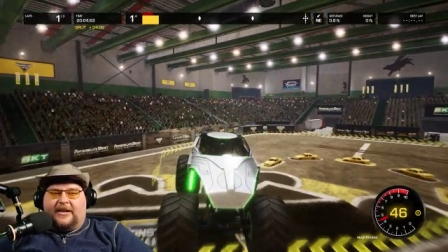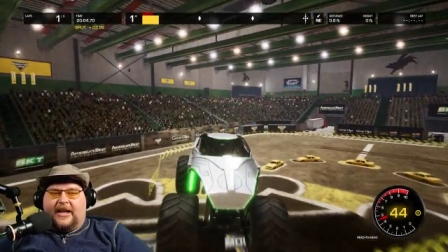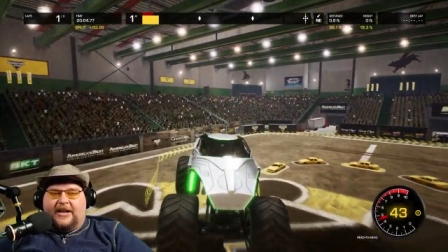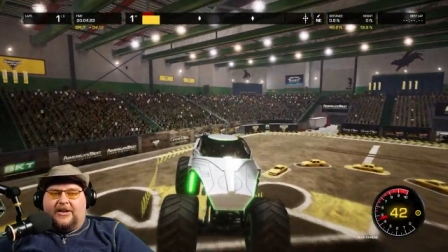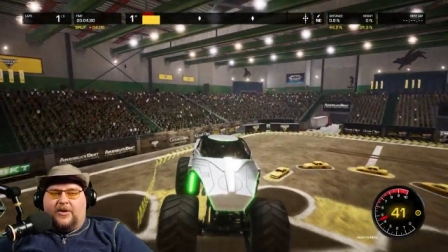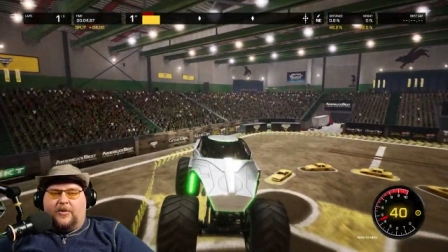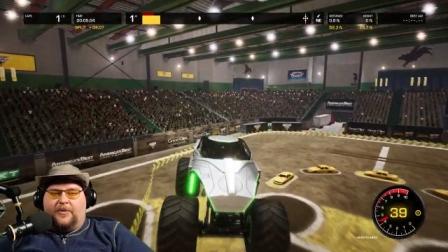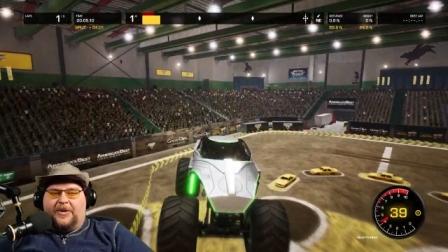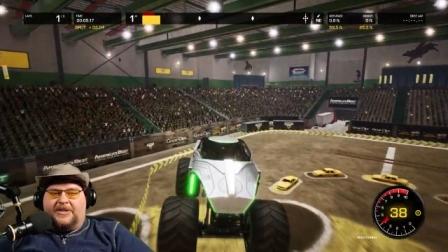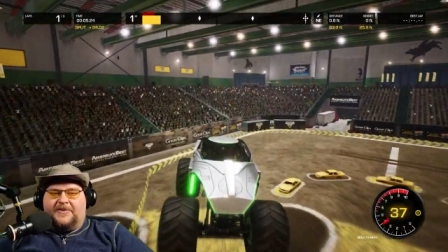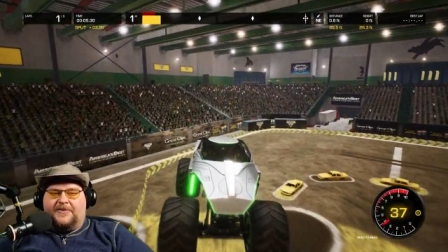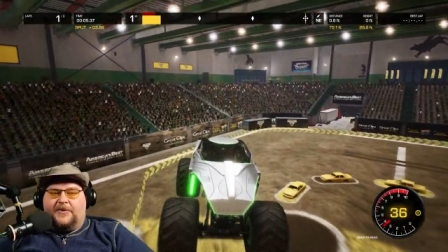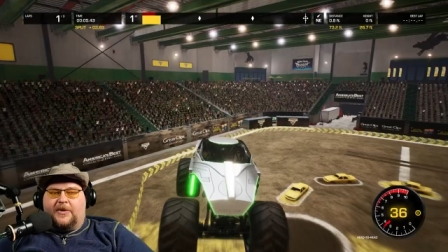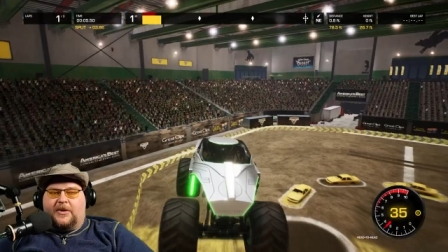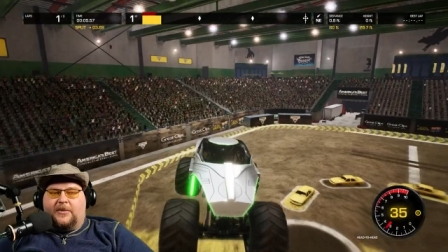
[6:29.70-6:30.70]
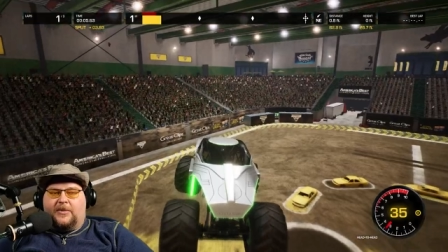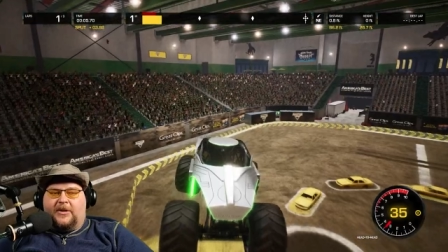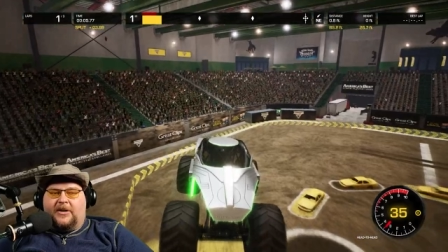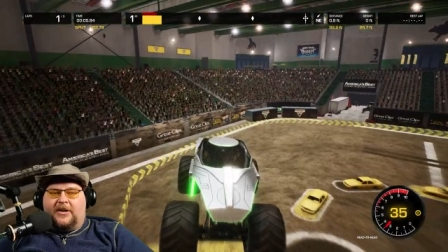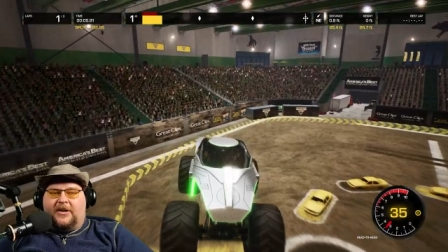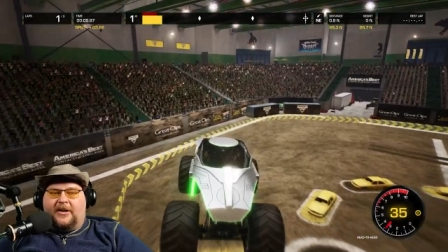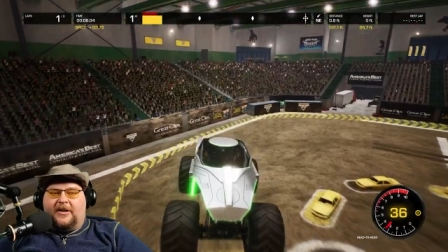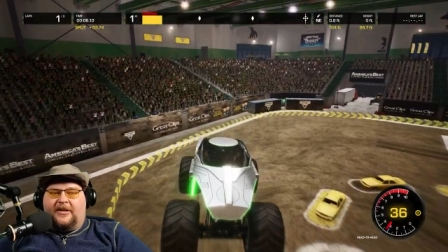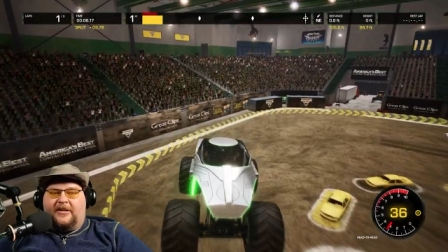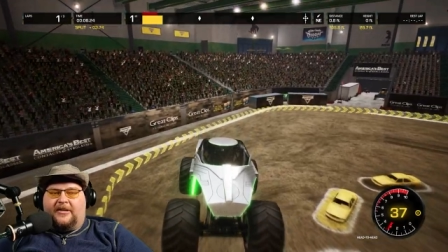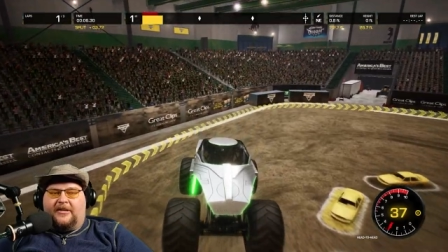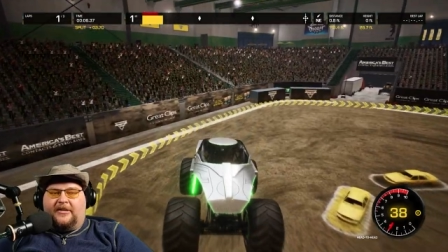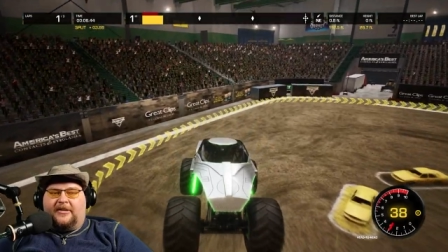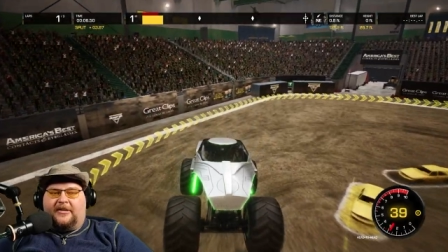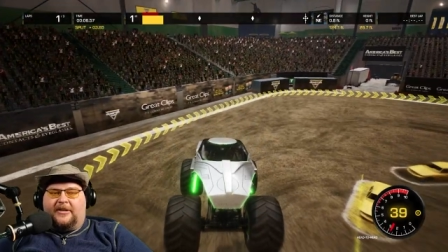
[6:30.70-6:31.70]
Okay, don't pitch forward.
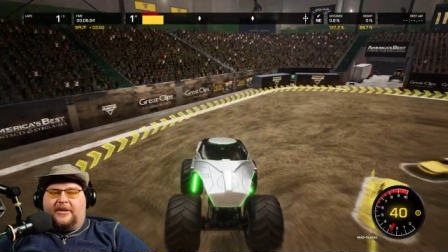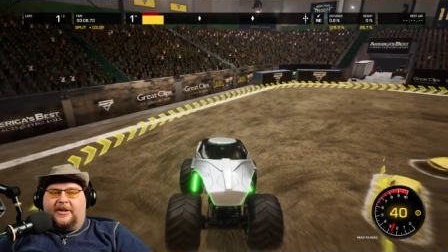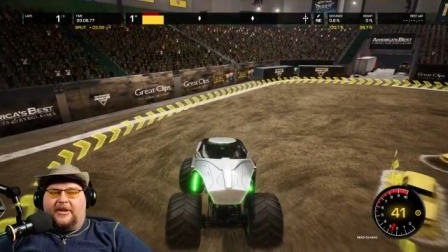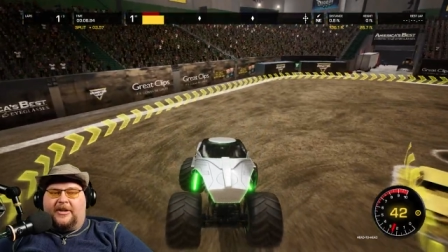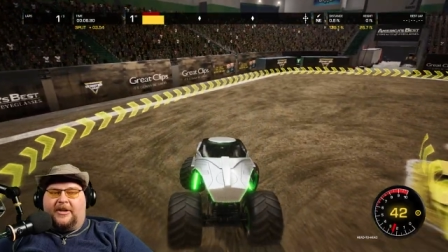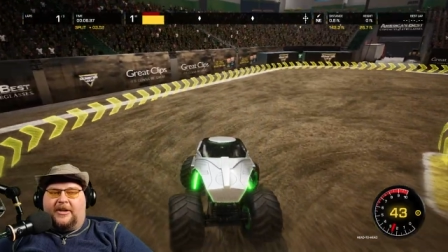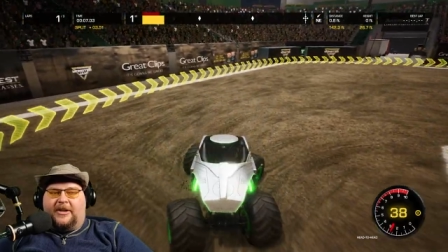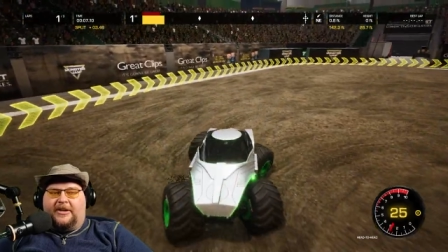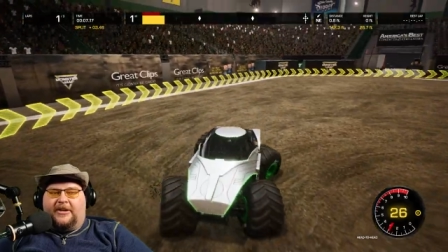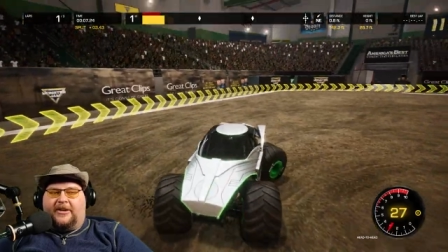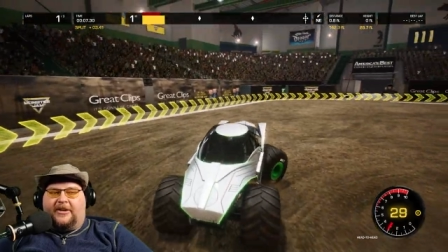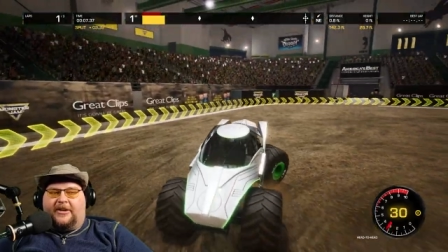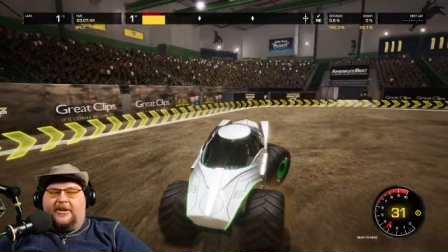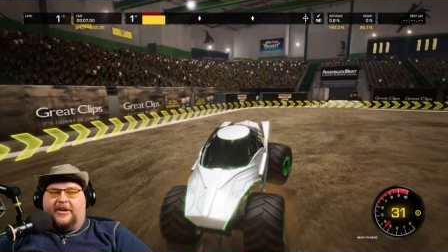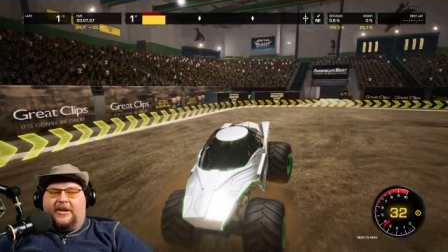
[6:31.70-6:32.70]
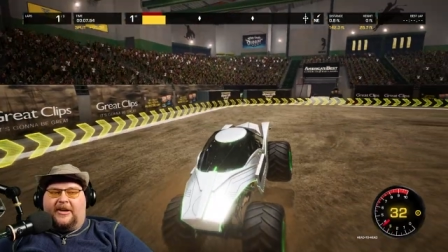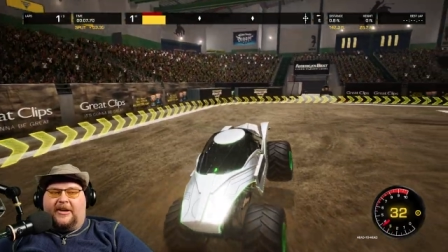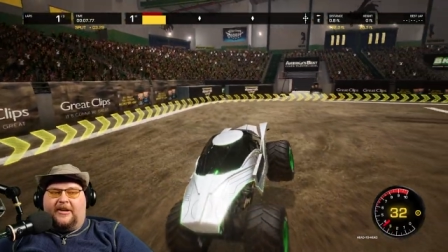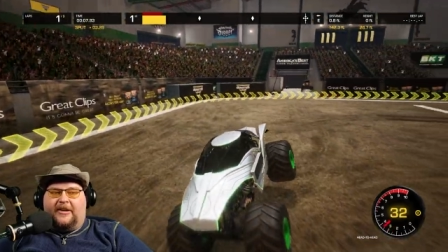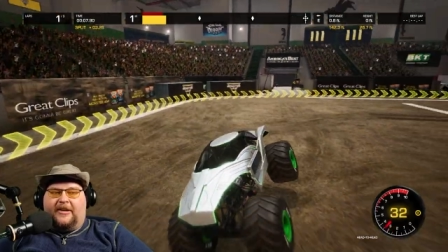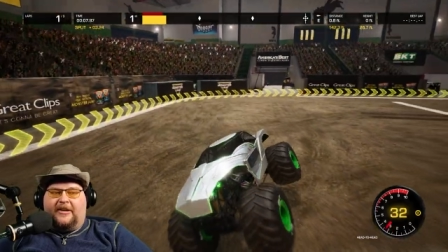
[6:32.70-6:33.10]
Good, good.